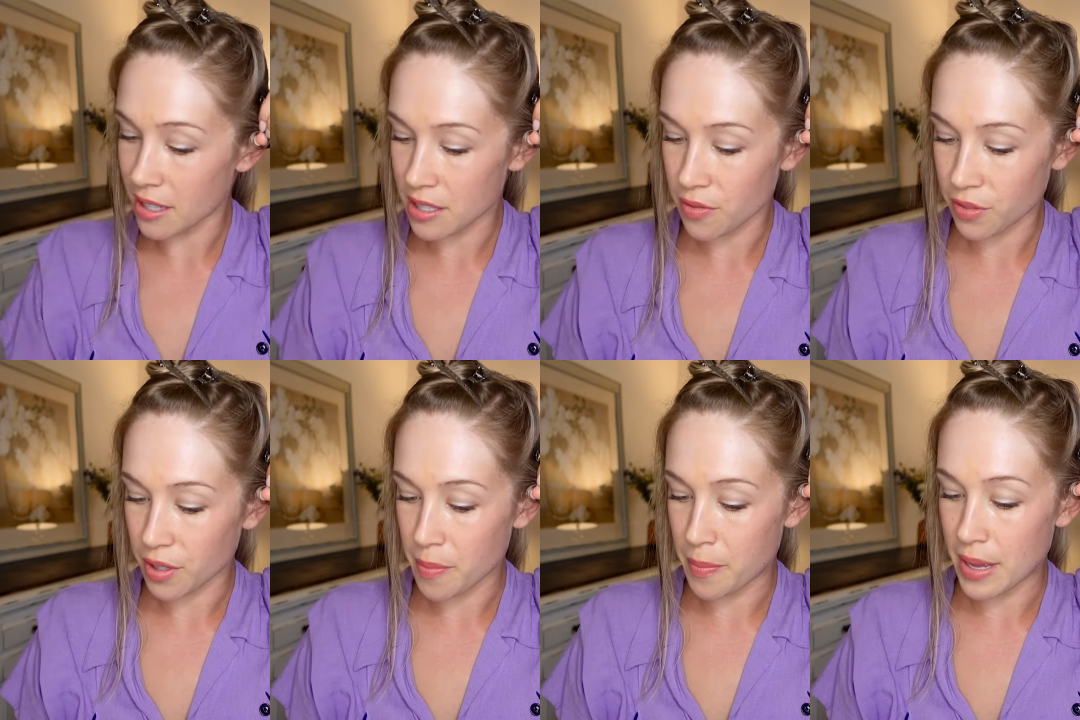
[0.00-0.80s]
in these
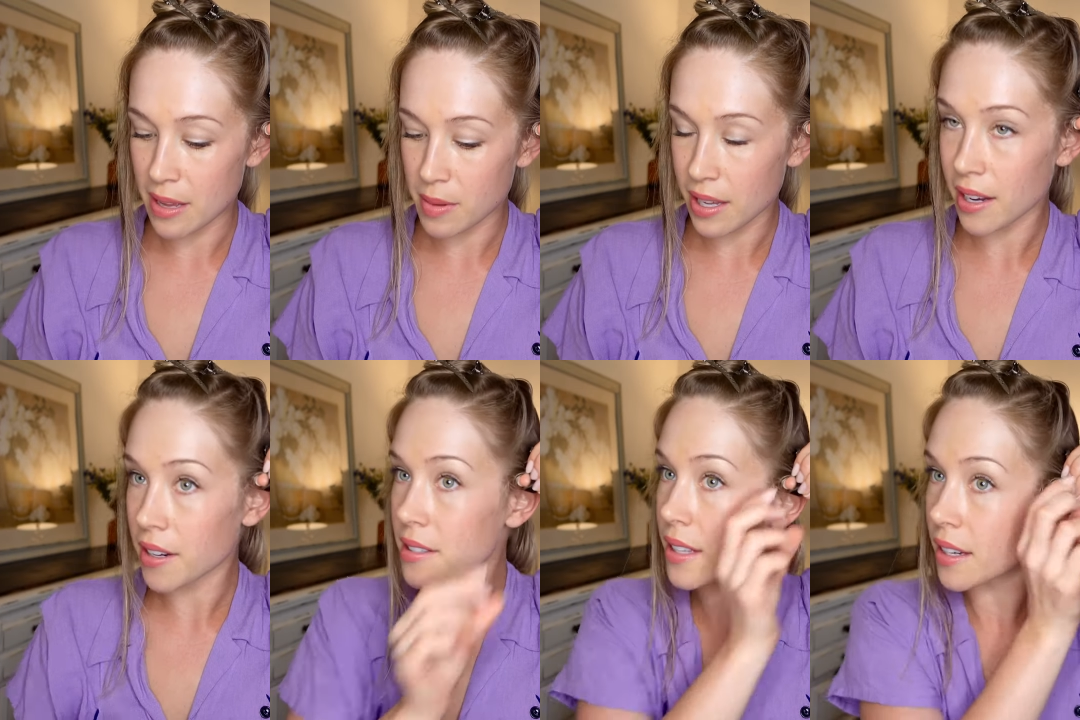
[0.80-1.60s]
front baby hair
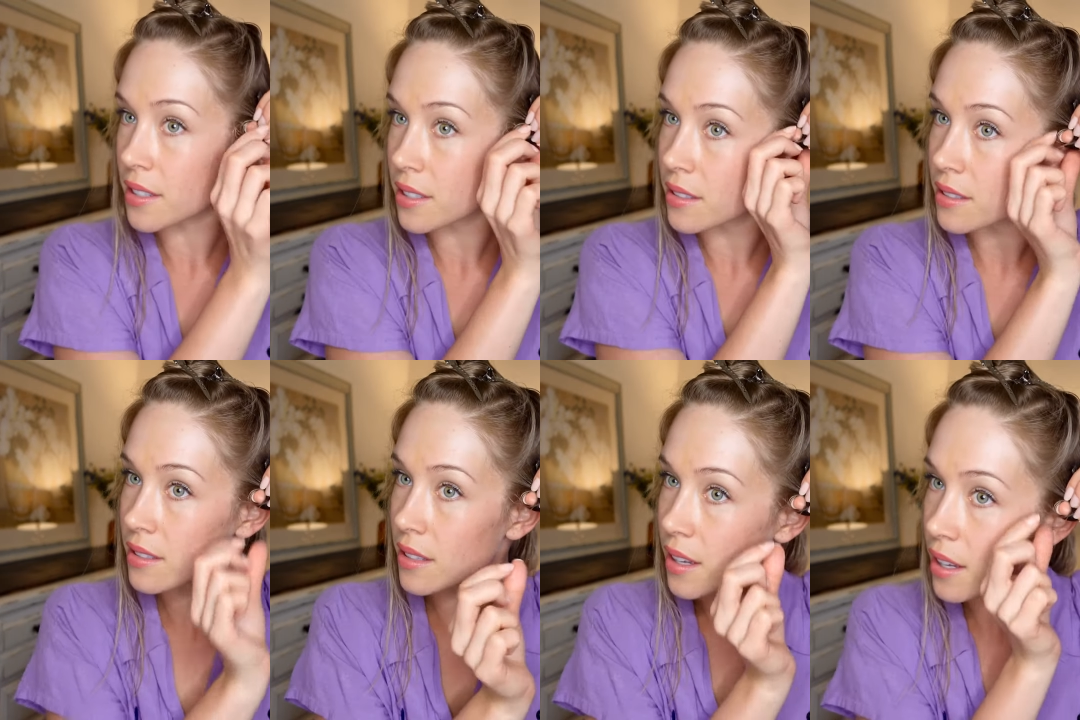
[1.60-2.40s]
sections.
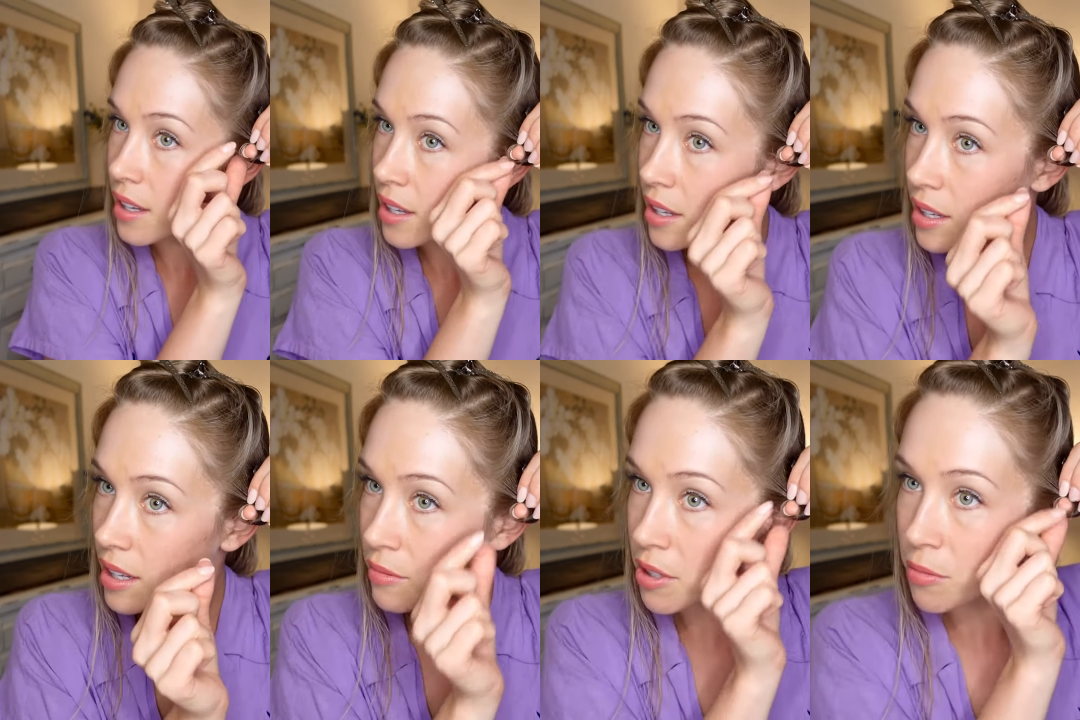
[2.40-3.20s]

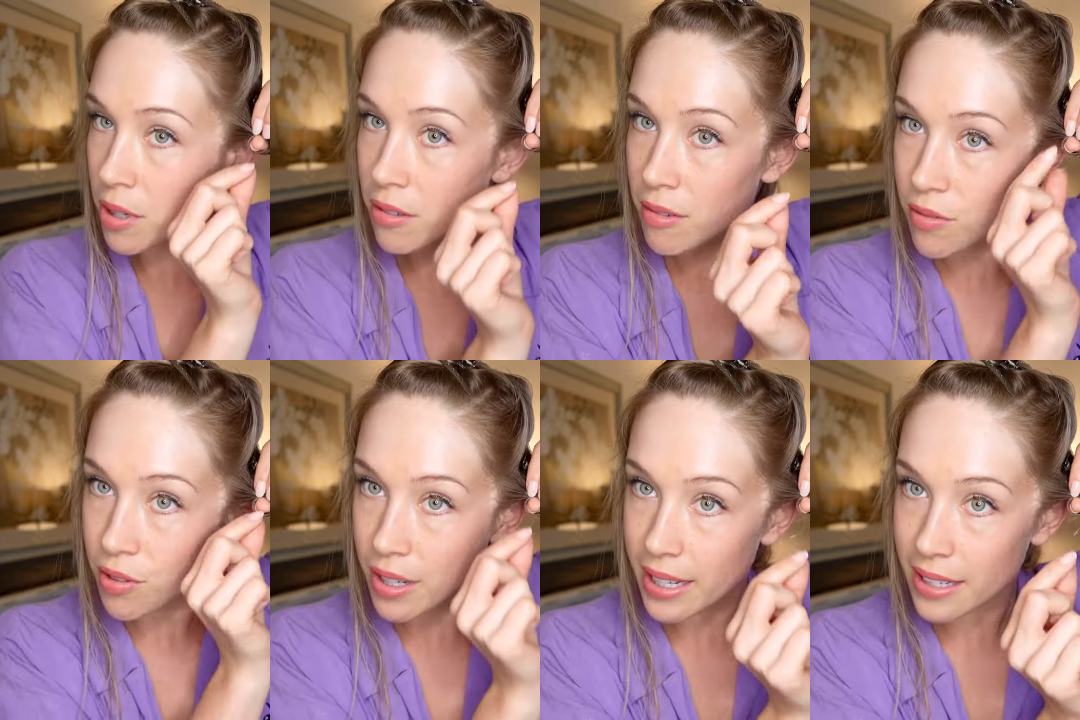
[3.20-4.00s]
And what you want to
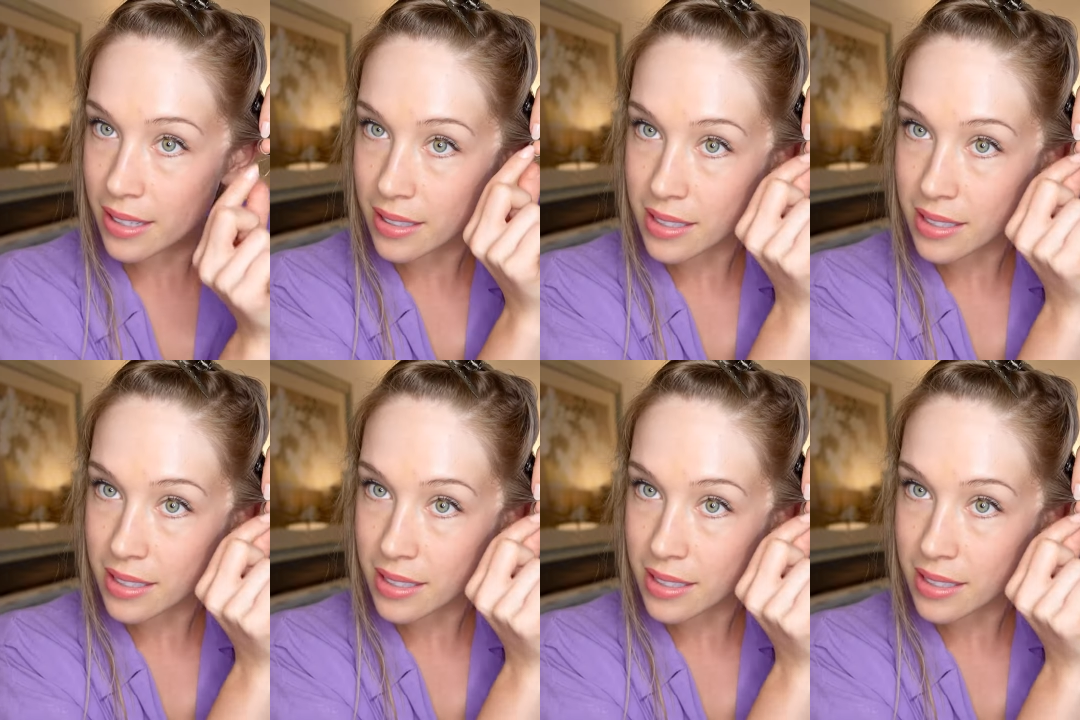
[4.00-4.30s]
avoid